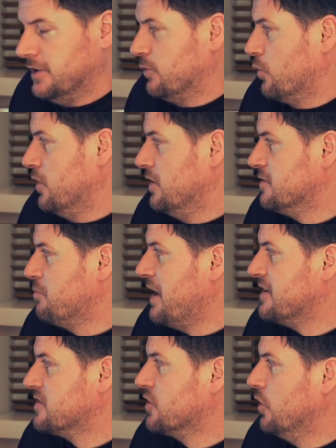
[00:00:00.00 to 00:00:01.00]
the world's
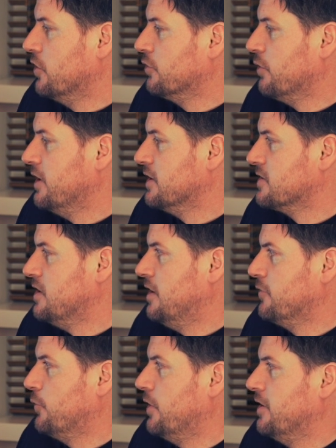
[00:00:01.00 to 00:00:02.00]
best color grading
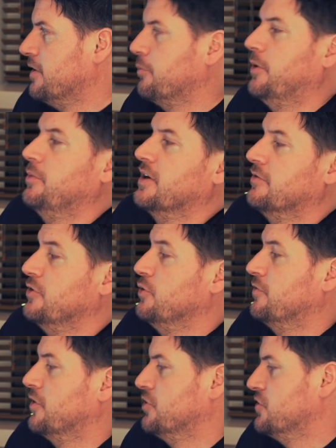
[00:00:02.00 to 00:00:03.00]
software, and they probably have a new
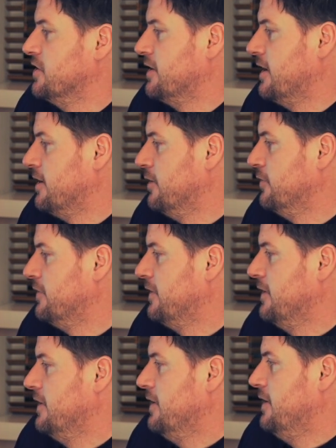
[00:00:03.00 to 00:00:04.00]
version of that
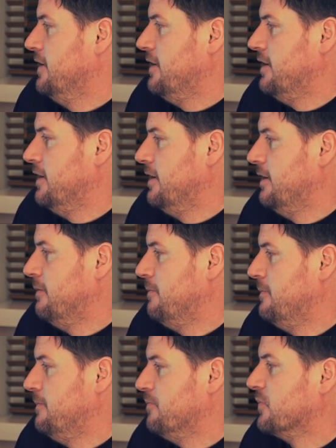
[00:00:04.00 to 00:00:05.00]

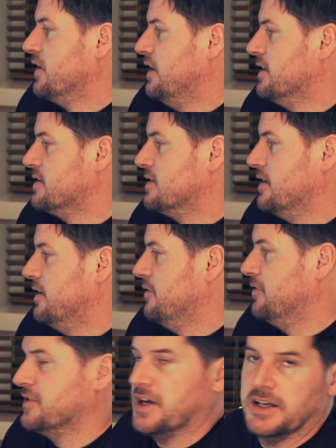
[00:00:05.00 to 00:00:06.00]
out. It's
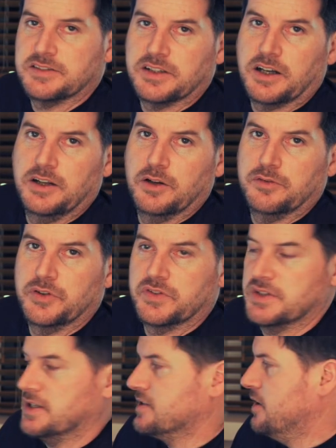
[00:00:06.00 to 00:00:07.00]
fantastic. I love
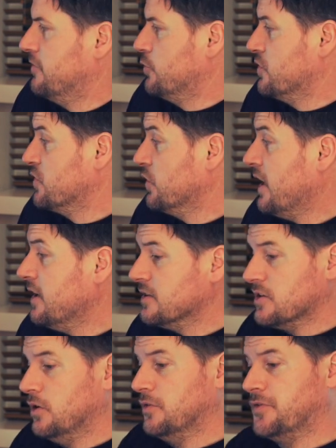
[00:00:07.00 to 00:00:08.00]
using that software. So that
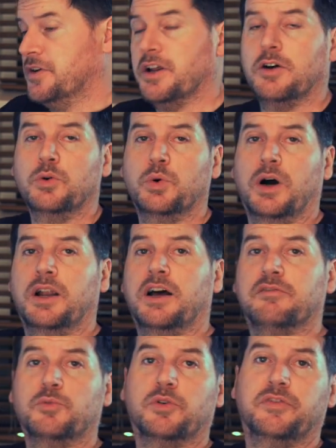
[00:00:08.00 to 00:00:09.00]
is all for now. I'll
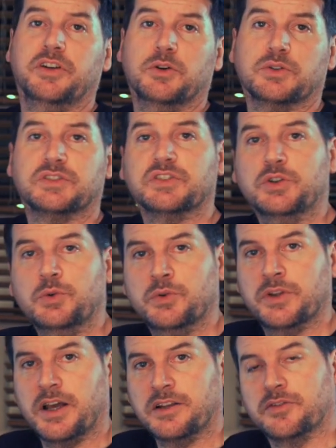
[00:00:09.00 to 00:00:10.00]
have more videos soon.
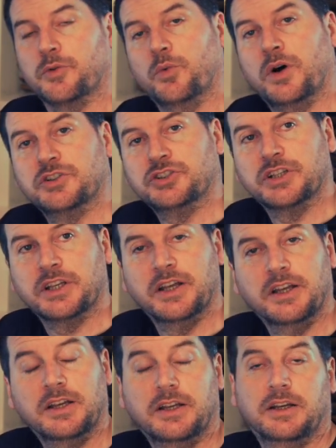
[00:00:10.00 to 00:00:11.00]
Thanks for watching,
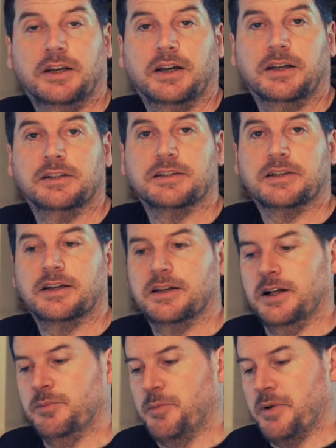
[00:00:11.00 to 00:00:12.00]
and
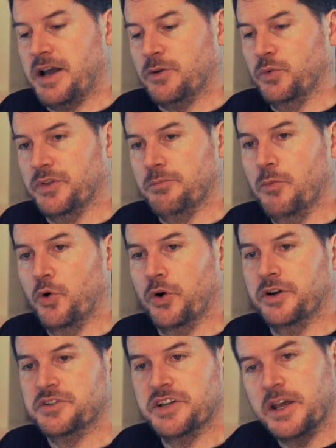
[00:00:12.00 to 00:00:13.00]
I'll be back with
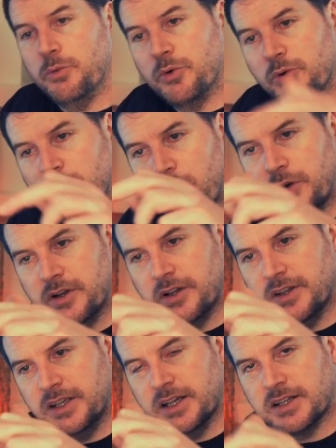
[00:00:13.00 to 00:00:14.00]
more. Today we're recording
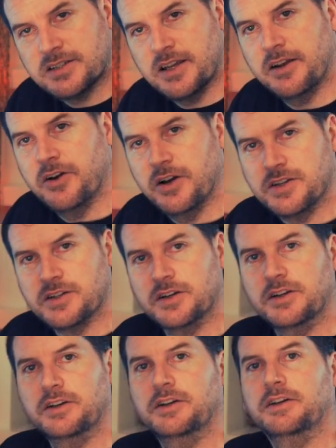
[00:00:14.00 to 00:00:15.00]
on the Sennheiser